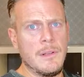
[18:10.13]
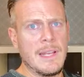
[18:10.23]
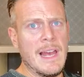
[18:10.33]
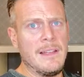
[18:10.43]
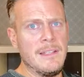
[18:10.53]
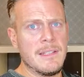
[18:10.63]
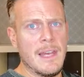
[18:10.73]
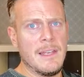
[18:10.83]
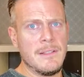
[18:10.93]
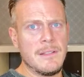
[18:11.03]
Callie
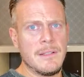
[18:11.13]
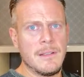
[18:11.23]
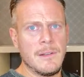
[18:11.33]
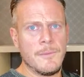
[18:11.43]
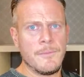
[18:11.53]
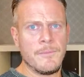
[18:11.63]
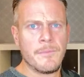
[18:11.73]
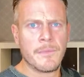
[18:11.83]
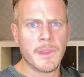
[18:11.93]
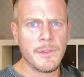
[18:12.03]
says,
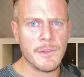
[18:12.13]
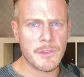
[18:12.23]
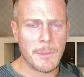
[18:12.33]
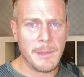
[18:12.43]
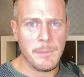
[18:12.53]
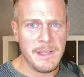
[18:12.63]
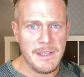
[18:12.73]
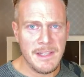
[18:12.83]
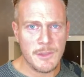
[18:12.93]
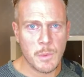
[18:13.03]
do some
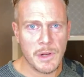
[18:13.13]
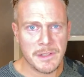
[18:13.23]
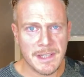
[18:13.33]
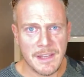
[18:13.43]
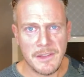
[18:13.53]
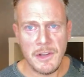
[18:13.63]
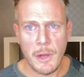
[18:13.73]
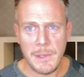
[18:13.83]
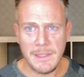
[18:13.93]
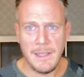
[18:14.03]
NPDs work together
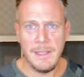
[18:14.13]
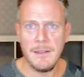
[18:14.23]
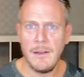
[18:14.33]
knowingly?